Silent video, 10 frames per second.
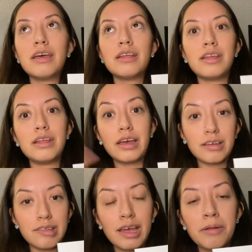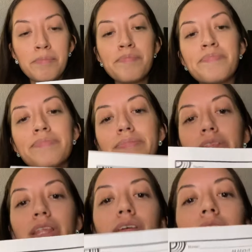the next day.
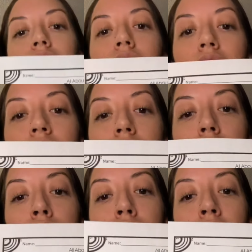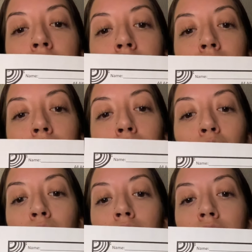So they have 5
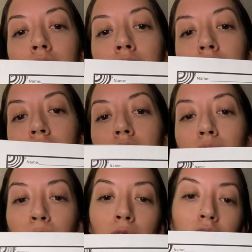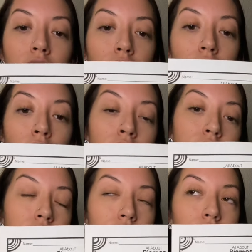words where they're
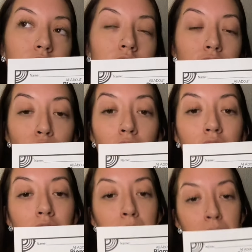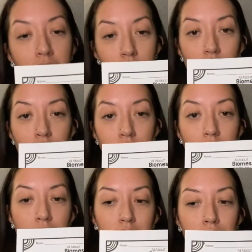going to draw a picture
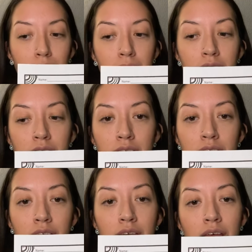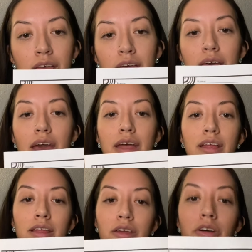as well. And
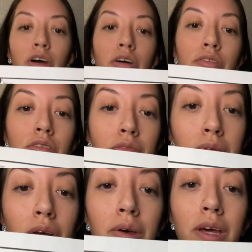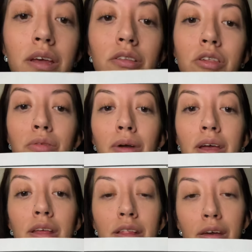then they're also going to
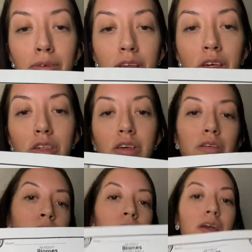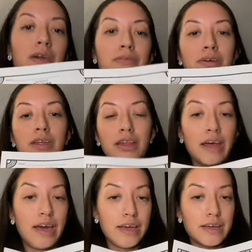write the definition. What I really
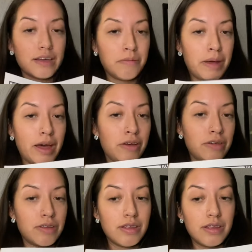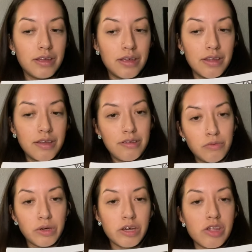like about this
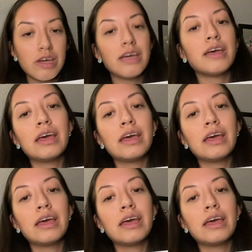worksheet